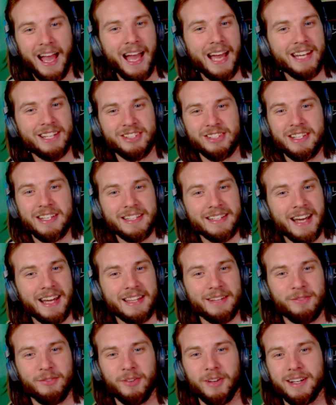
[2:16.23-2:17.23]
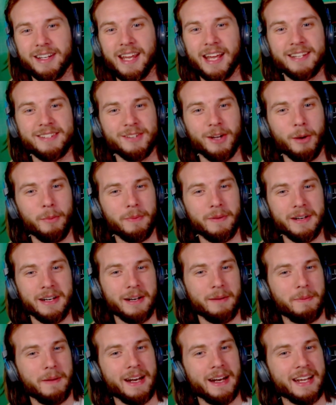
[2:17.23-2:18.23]
shit you not, the floodgates open, and a
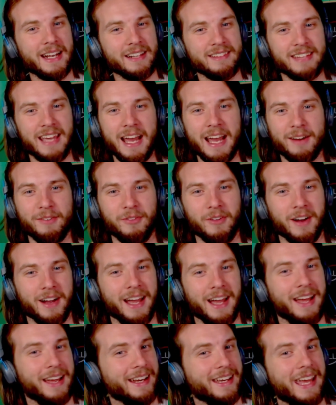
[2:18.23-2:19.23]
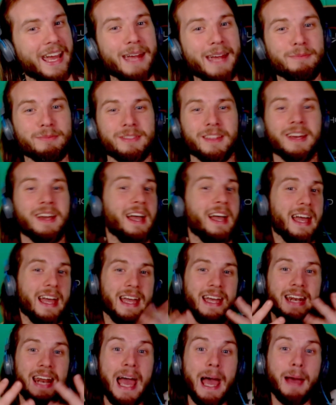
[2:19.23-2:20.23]
panic attack happened,
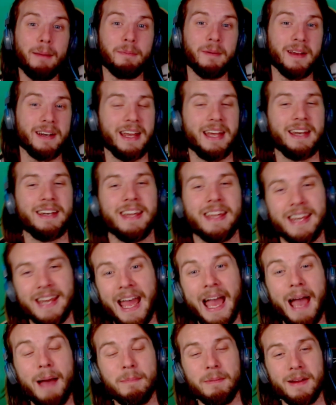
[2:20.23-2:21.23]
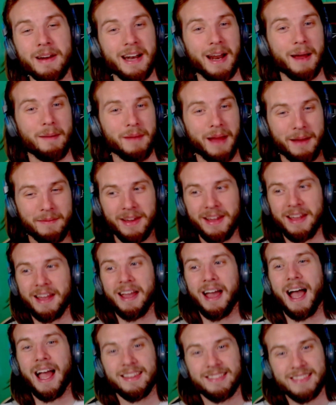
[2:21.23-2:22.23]
and
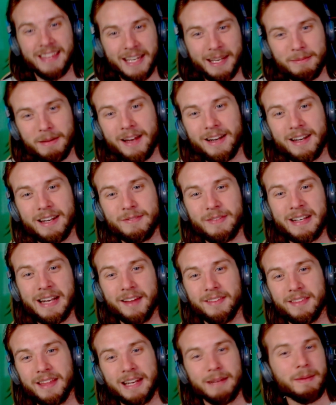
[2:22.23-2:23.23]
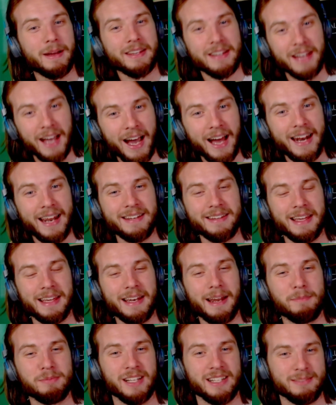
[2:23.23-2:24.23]
I think about it every now and then. I'm like, God, it
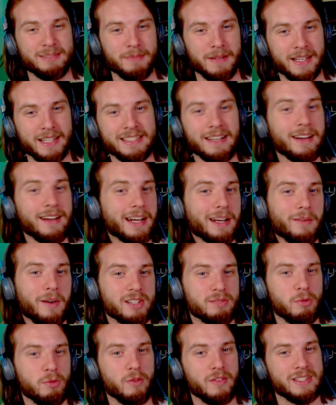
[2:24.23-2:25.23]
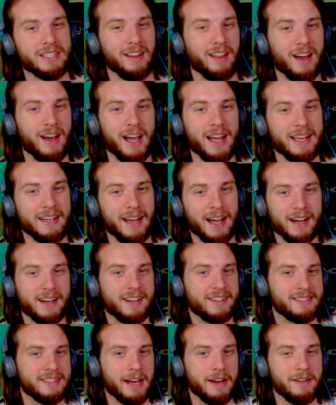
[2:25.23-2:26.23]
upsets me, because now I can watch movies a lot and not get
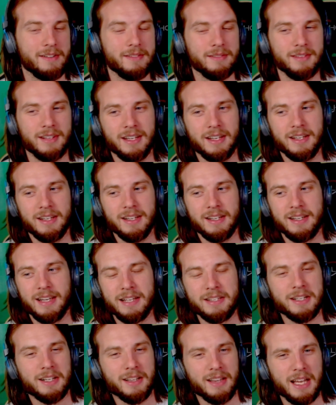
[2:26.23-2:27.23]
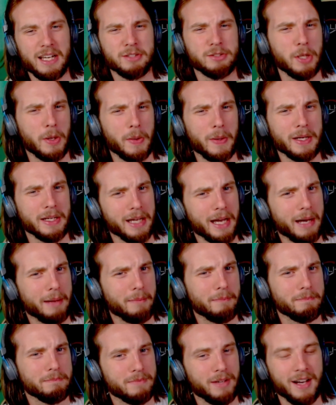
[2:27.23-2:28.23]
scared. It took a lot of growing up,
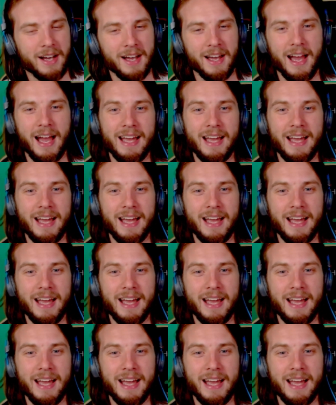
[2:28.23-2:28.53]
but